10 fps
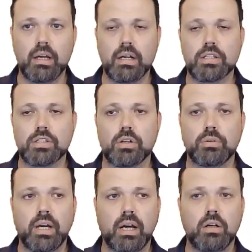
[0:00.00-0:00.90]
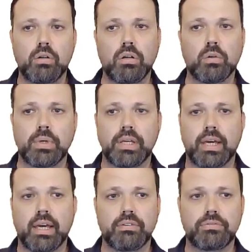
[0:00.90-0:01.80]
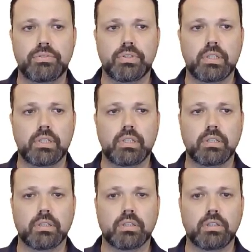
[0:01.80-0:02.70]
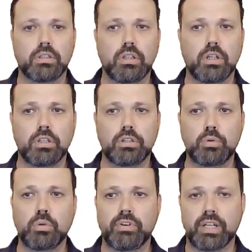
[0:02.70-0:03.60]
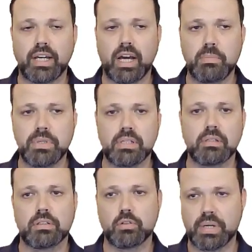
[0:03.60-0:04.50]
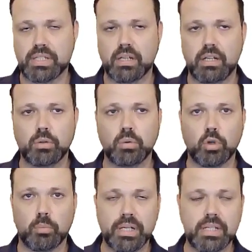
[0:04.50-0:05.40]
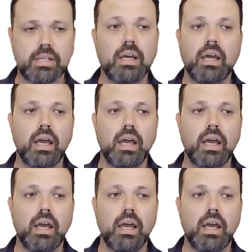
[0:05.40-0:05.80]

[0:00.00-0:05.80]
So now we have uh, two event hubs, so basically two topics.